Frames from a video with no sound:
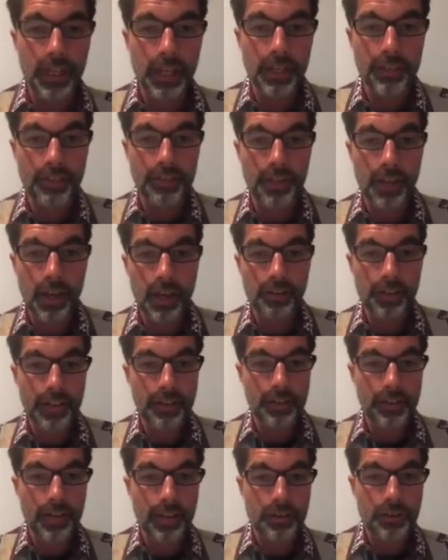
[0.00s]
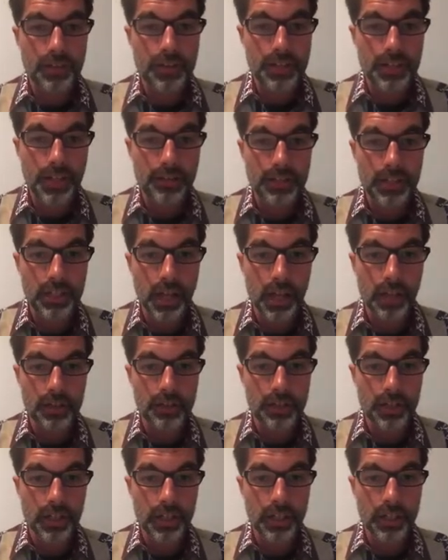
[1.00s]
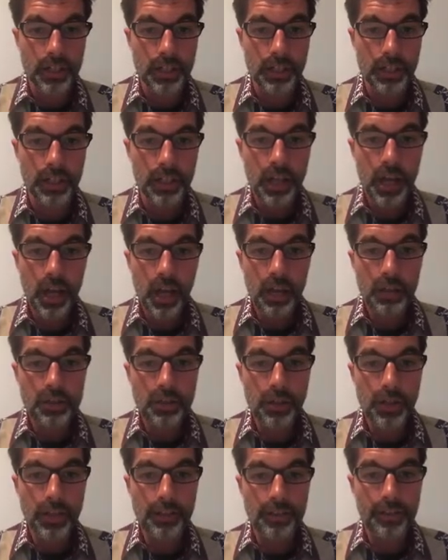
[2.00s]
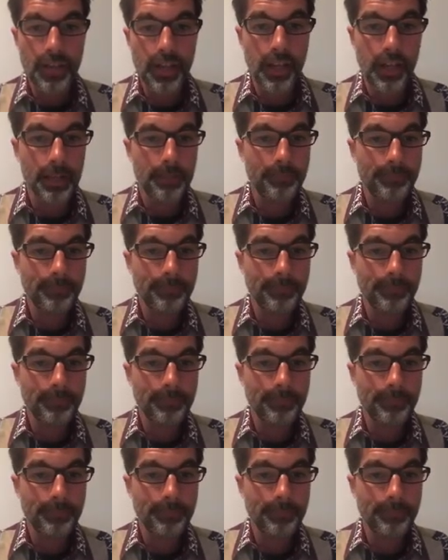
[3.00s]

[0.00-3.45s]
and so now I've got this extra $7 on here. I'll just go ahead and sell it.